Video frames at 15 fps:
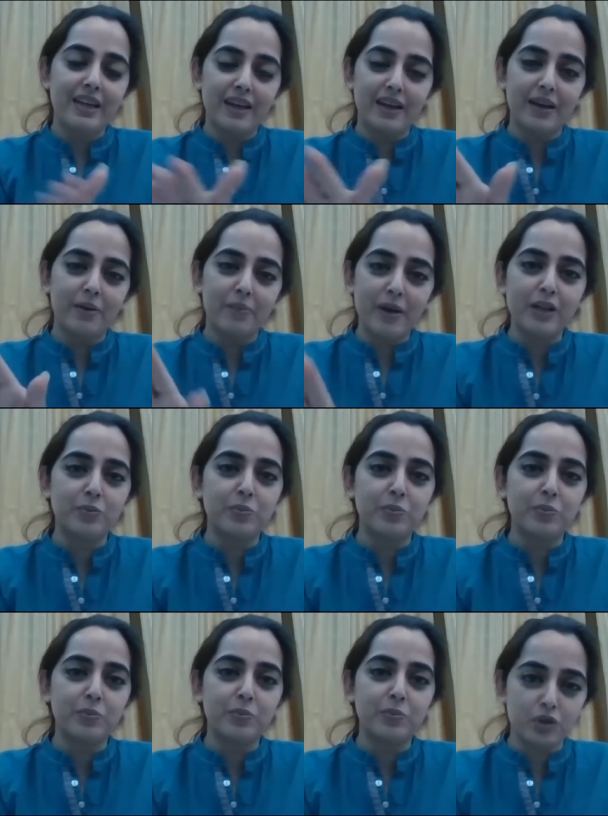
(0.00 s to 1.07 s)
um, as per
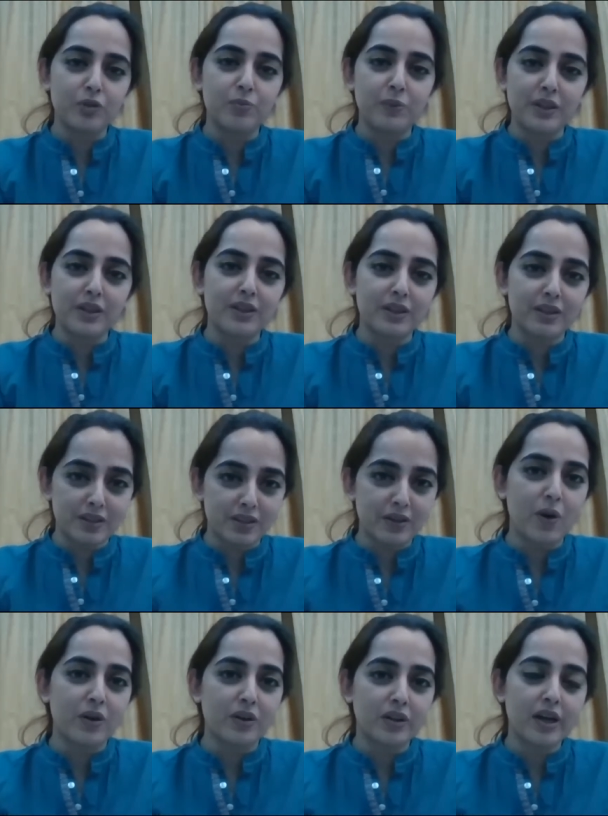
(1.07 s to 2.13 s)
the notice period in the
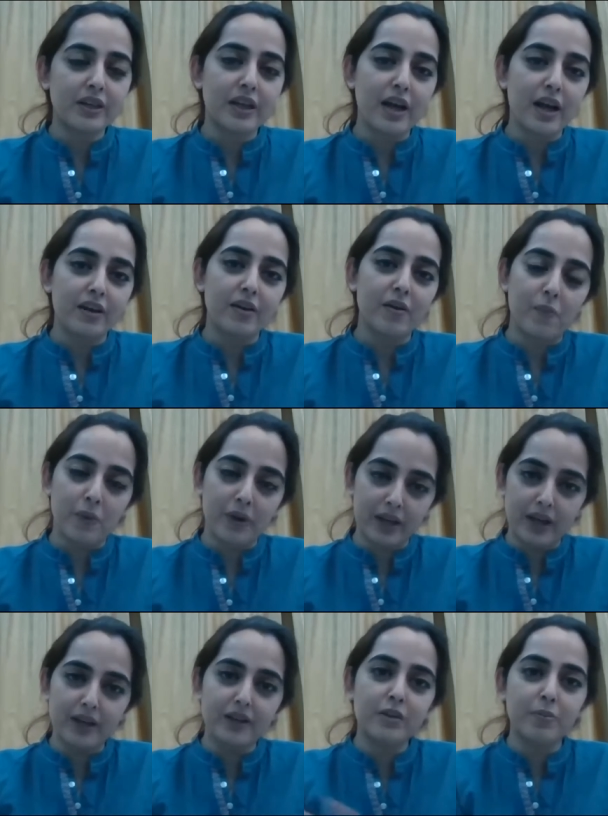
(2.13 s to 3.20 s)
contract and
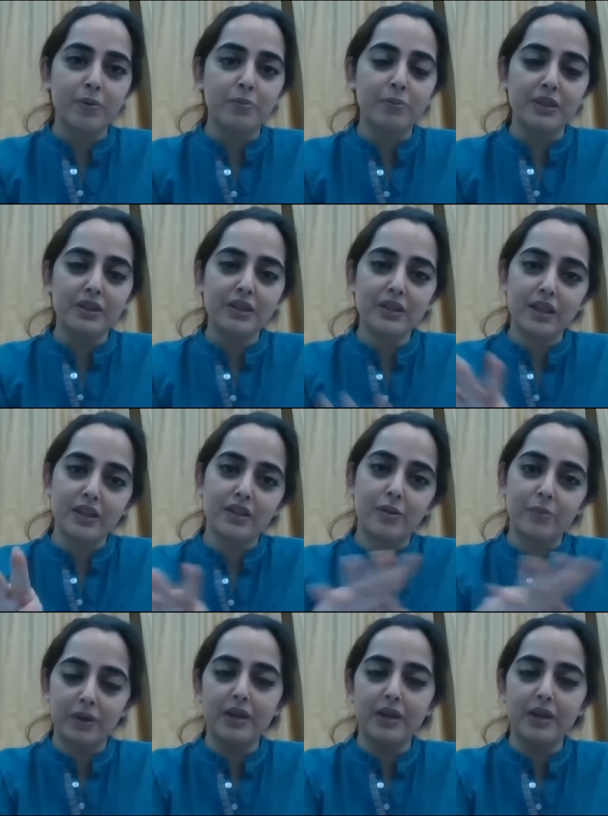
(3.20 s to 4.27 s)
vacate the premises and
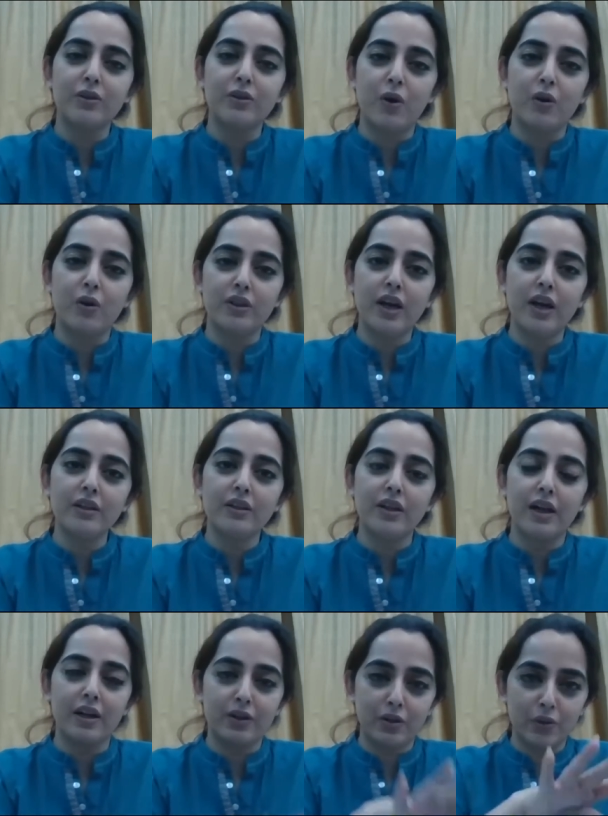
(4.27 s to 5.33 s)
terminate the contract
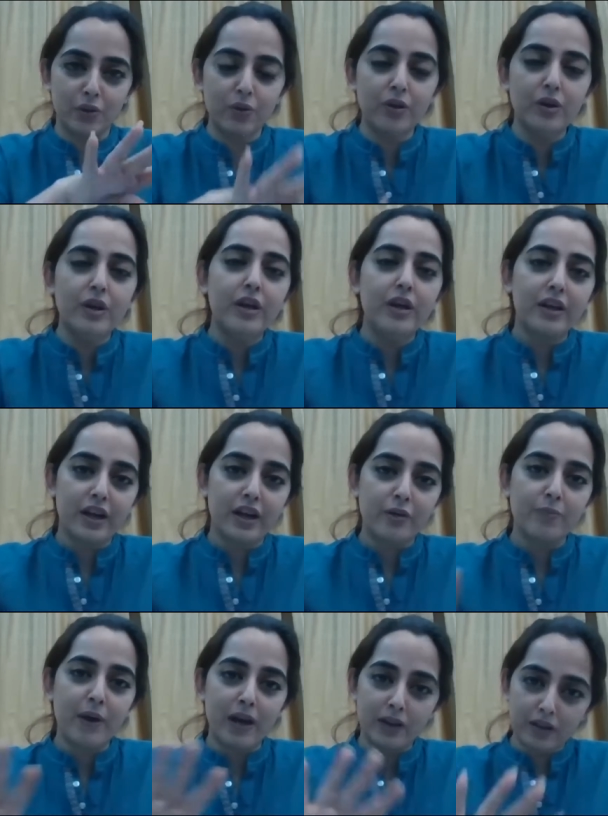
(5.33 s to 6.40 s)
and, you know,
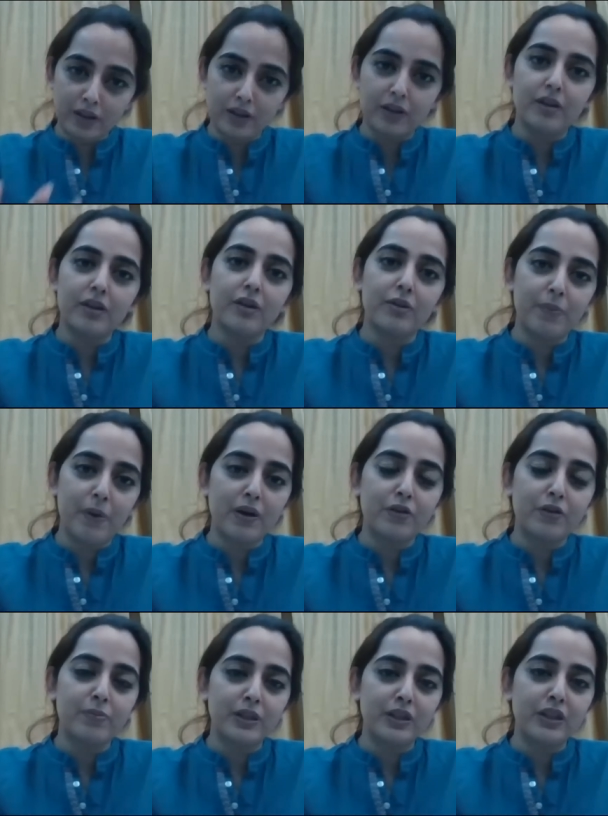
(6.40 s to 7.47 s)
get back uh, part
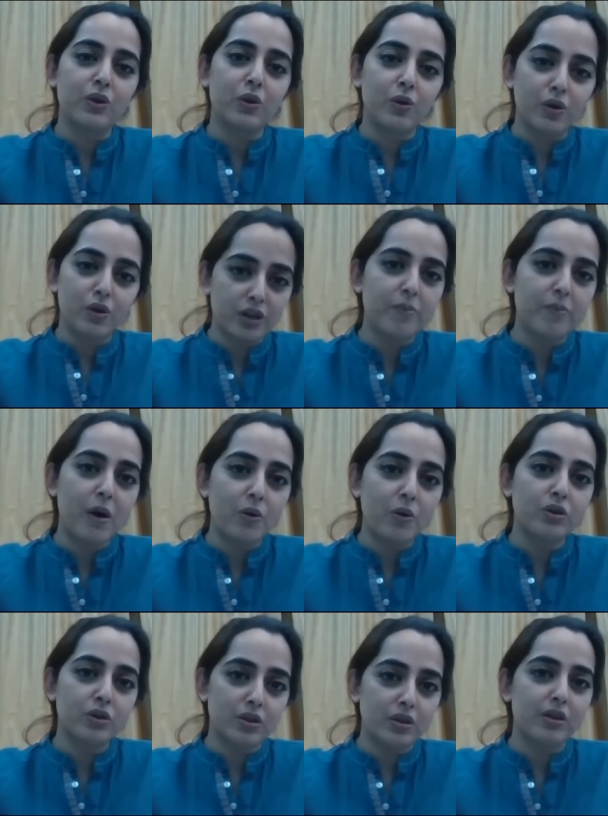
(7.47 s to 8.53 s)
of my security
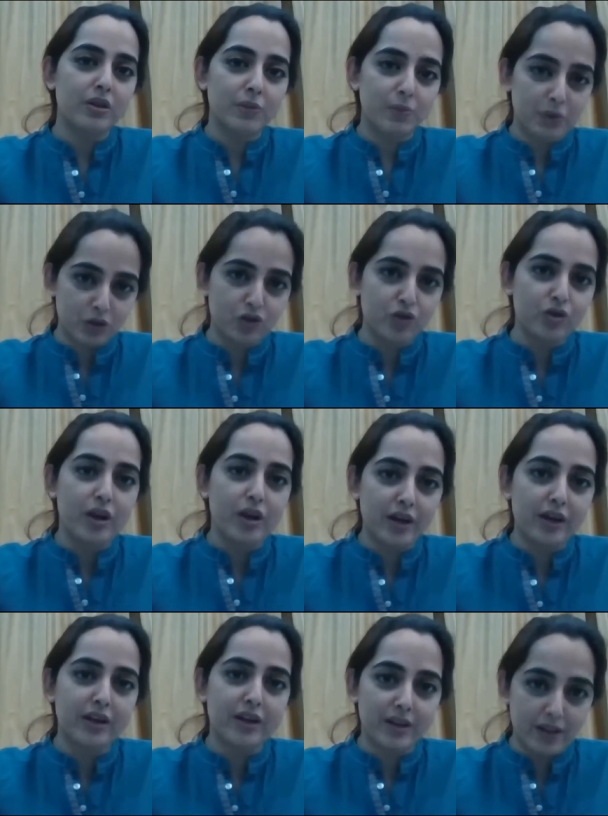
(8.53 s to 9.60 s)
amount, uh, which
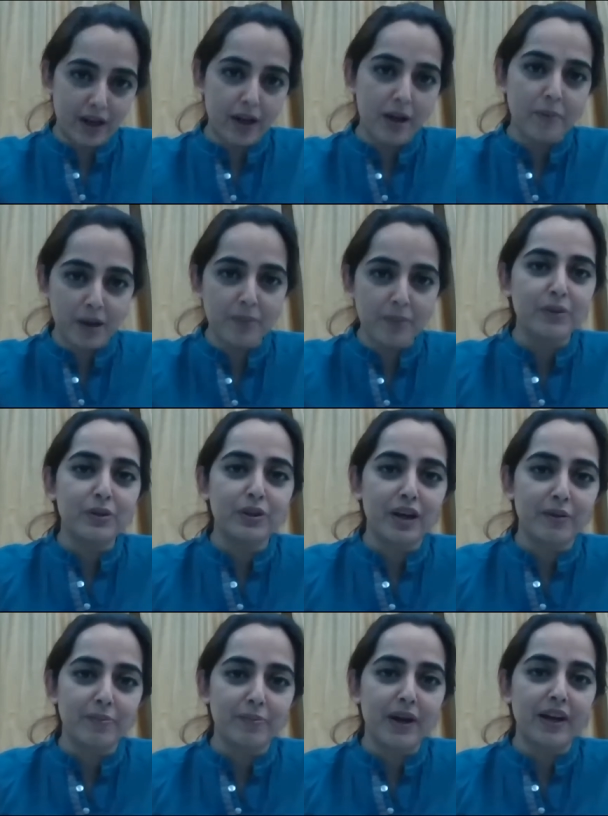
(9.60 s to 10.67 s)
I am able to
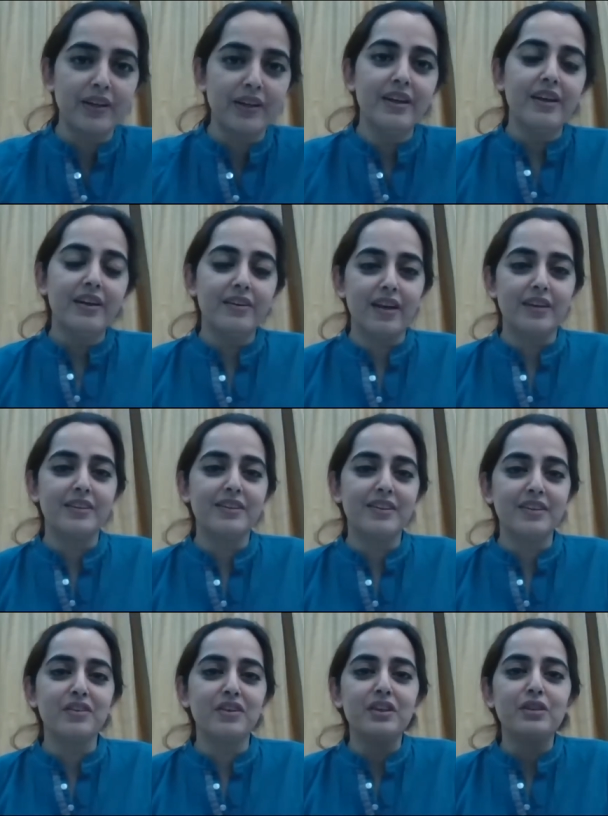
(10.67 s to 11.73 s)
get back rather
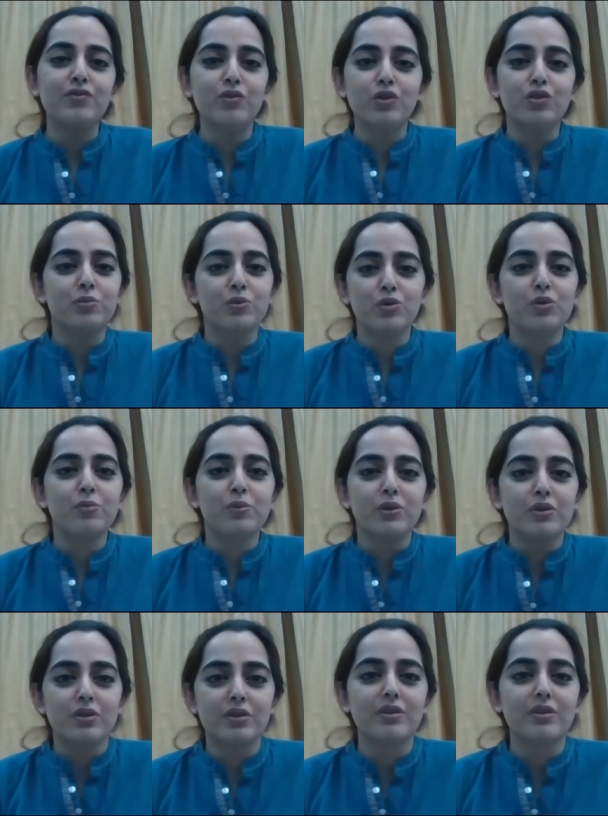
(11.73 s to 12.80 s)
than raise force majeure
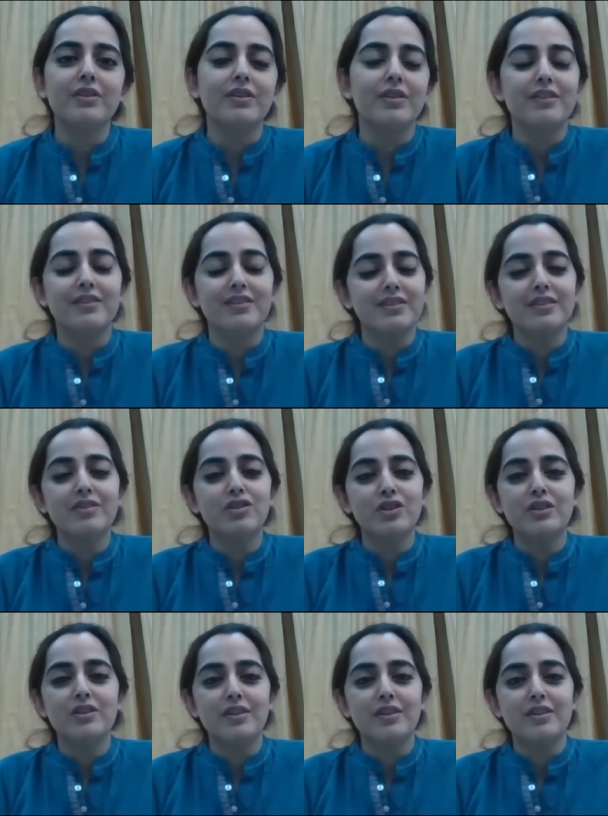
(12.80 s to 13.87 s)
because it's, it's, it's
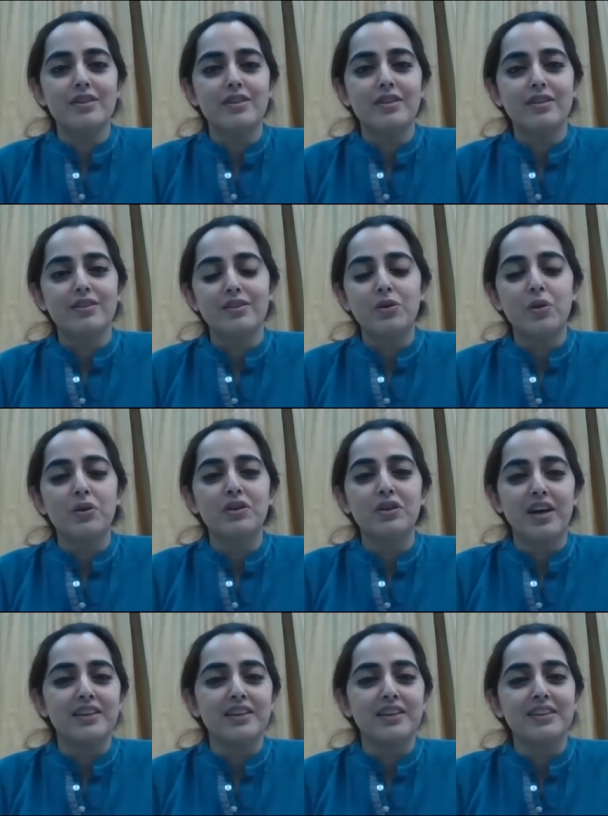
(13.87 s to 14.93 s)
just, it, it's not
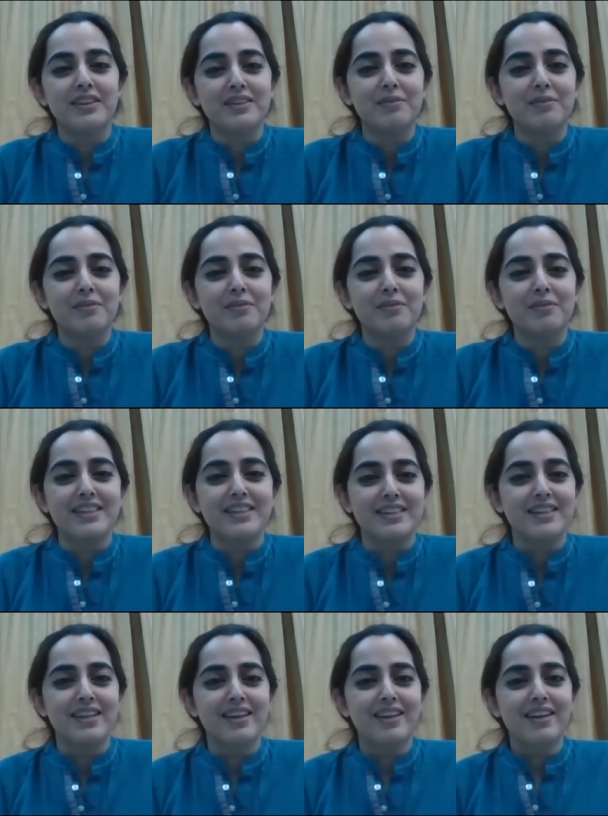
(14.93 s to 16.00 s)
correct. It doesn't make sense